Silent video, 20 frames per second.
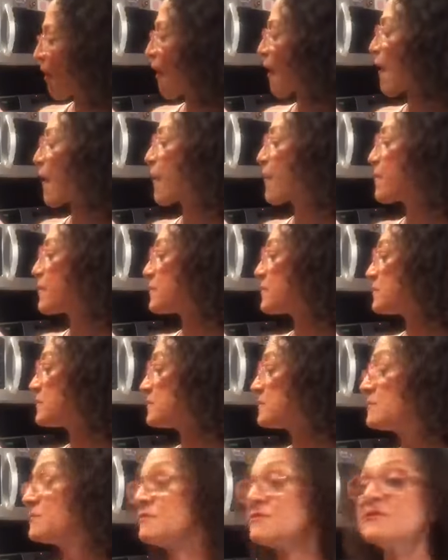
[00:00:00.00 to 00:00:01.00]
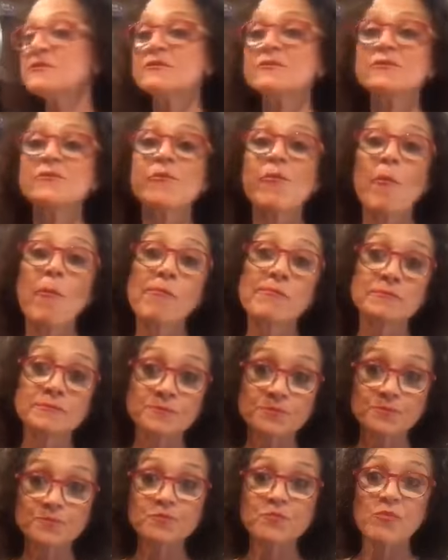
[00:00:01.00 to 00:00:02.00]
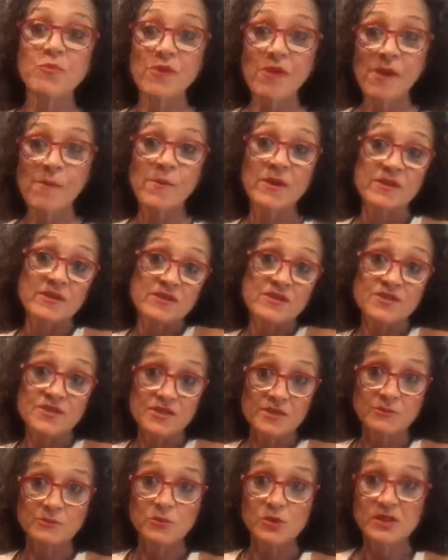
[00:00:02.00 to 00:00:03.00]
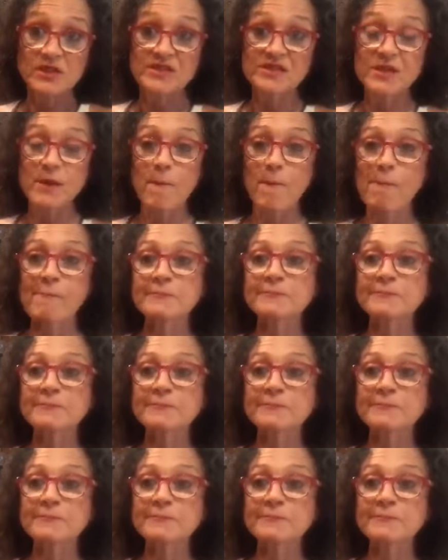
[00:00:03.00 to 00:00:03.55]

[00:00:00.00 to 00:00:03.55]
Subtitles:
Oh. Okay, my assistant. What can I say?